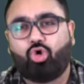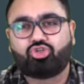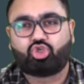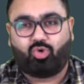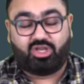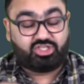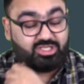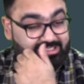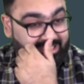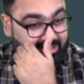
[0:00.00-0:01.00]
those
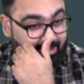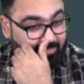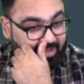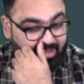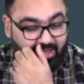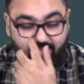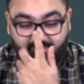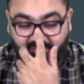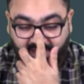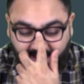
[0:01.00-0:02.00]
questions in the
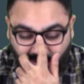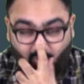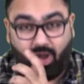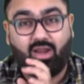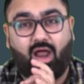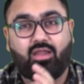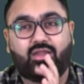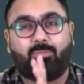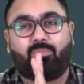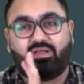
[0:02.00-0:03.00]
beginning where you are
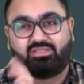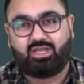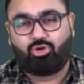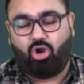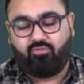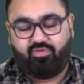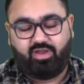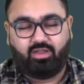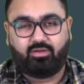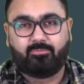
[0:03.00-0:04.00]
100%
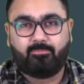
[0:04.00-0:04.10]
confident.